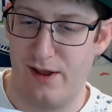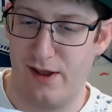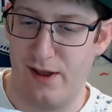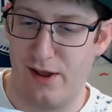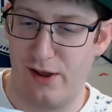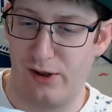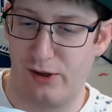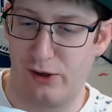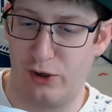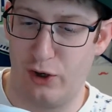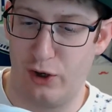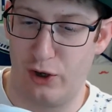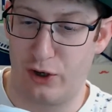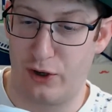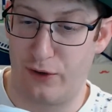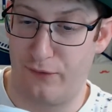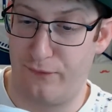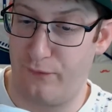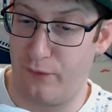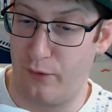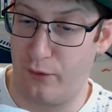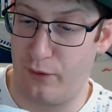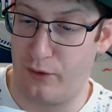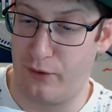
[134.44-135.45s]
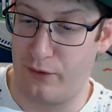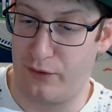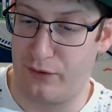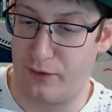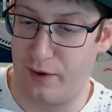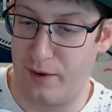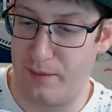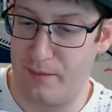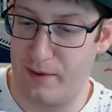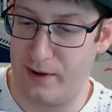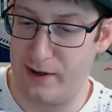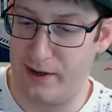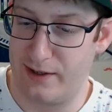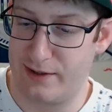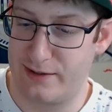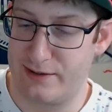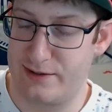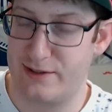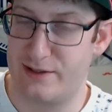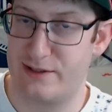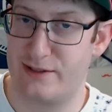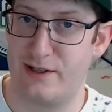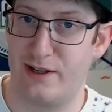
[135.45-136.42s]
Cook for 3
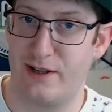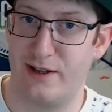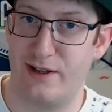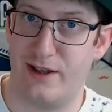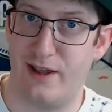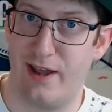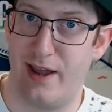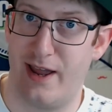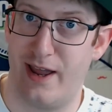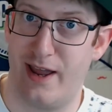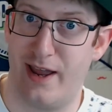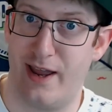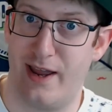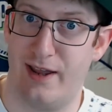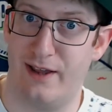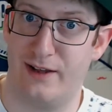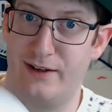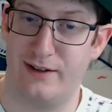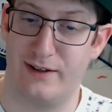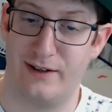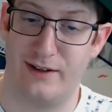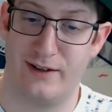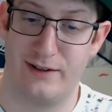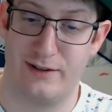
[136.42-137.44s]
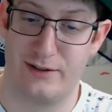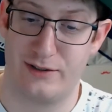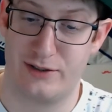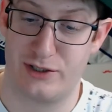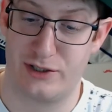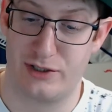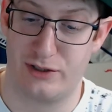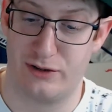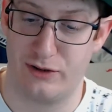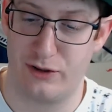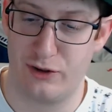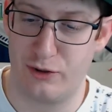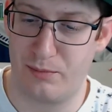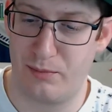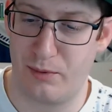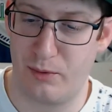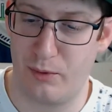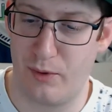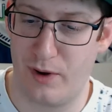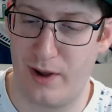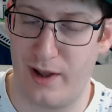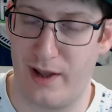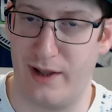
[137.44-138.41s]
minutes and slurp
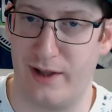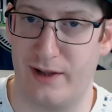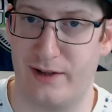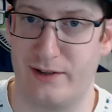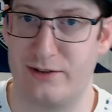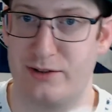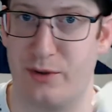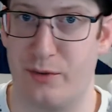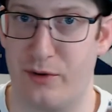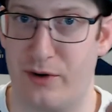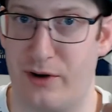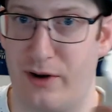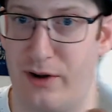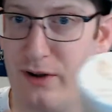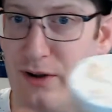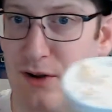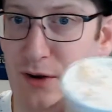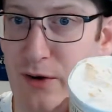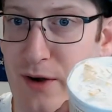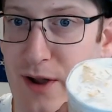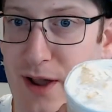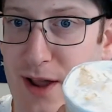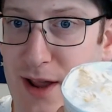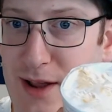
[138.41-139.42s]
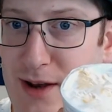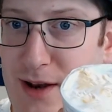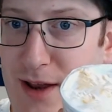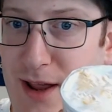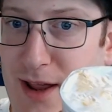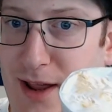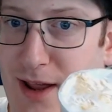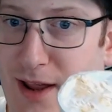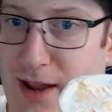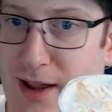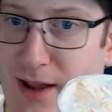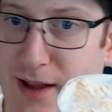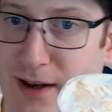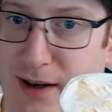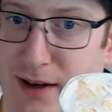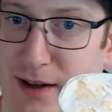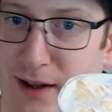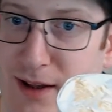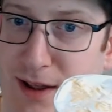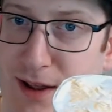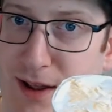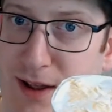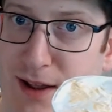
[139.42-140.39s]
away. So we're gonna go ahead and
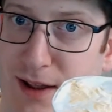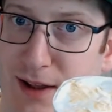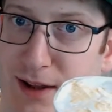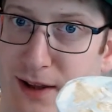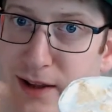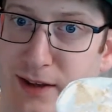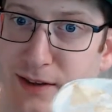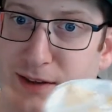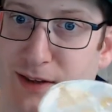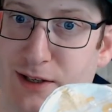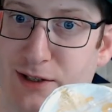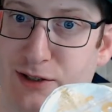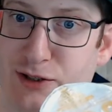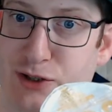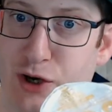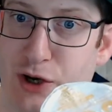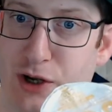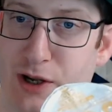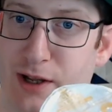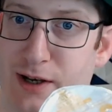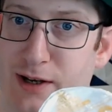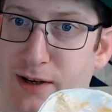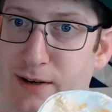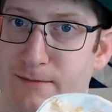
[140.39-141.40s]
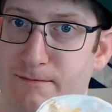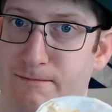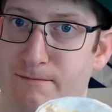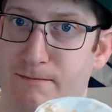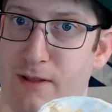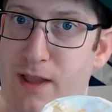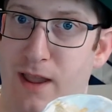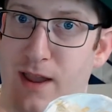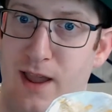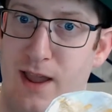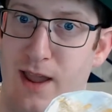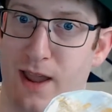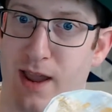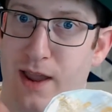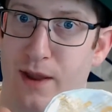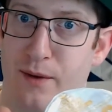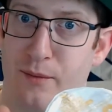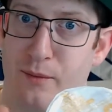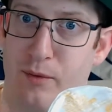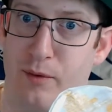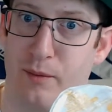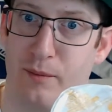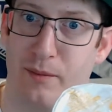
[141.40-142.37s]
get these cooking,
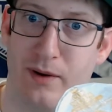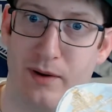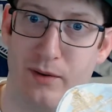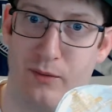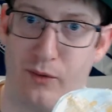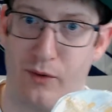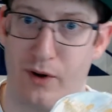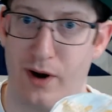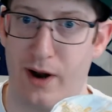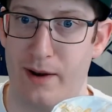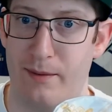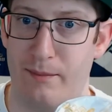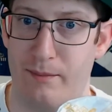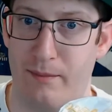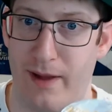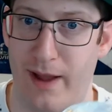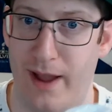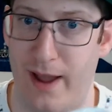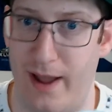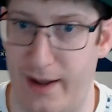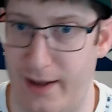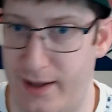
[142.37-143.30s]
and we'll be right back.